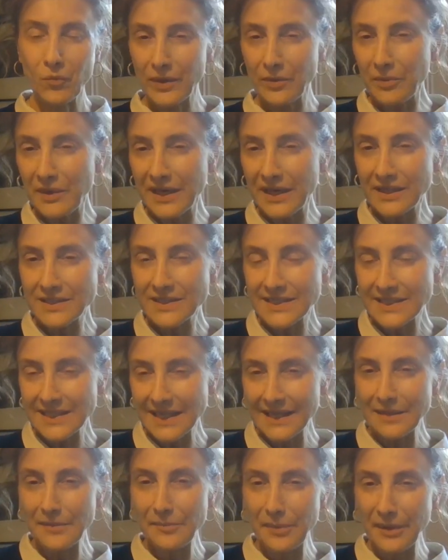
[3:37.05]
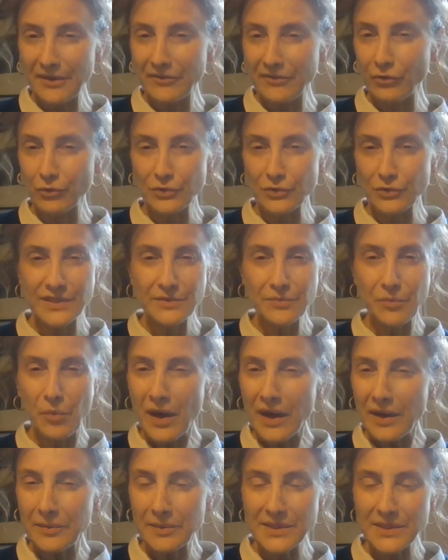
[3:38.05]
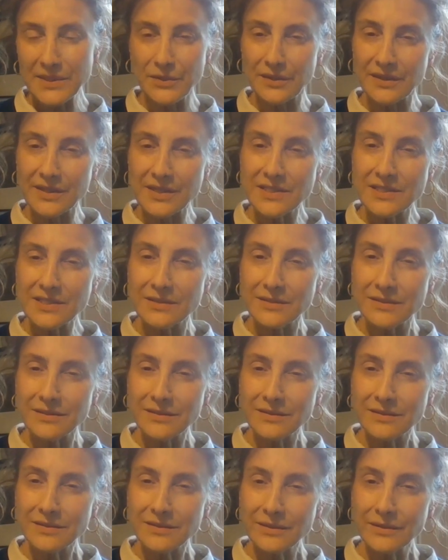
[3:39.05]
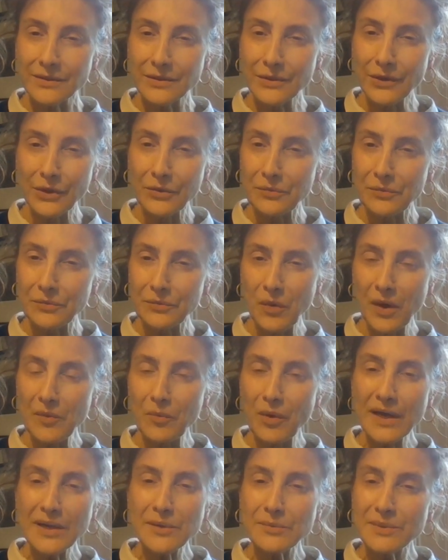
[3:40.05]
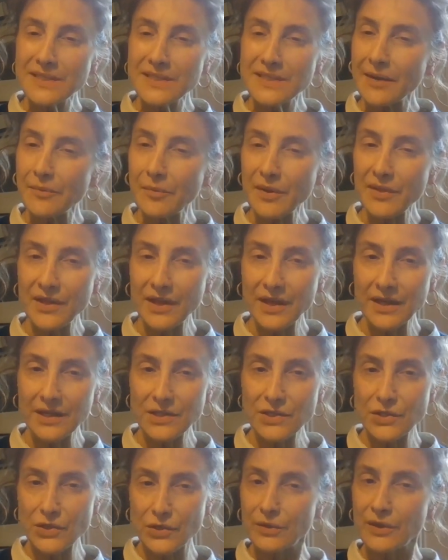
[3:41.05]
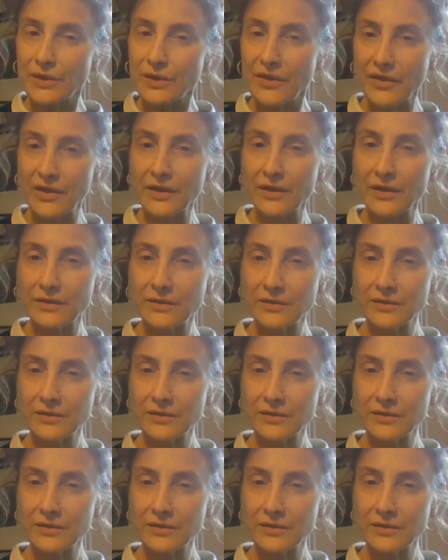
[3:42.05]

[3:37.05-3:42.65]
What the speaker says: can we understand the big forces? Why are we doing this? You know, why do we say one thing and do another?